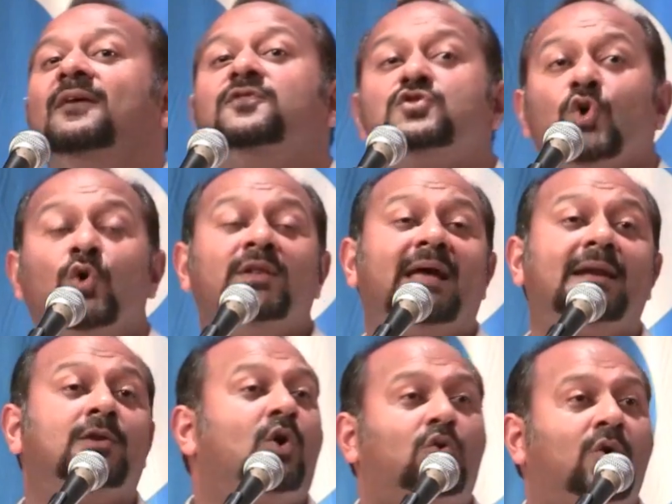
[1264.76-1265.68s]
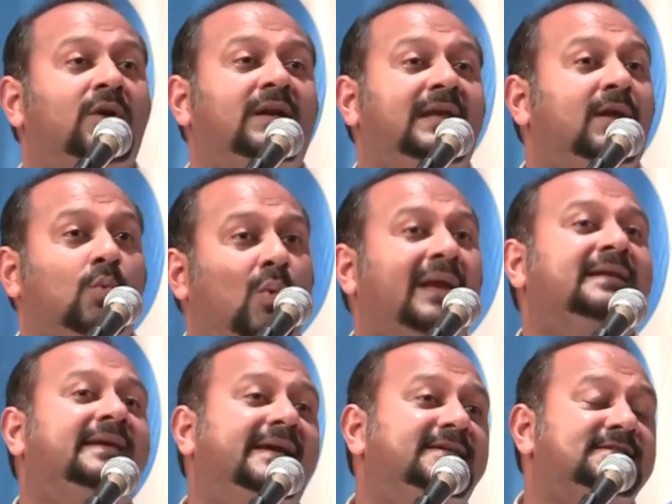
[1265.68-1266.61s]
have shown that not only in
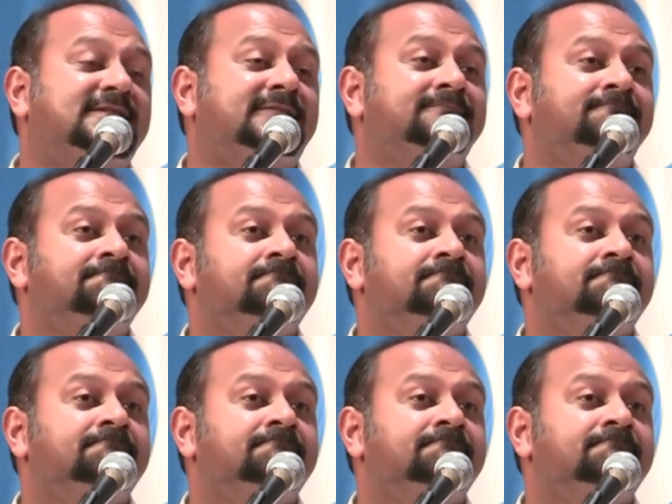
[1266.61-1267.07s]
one case,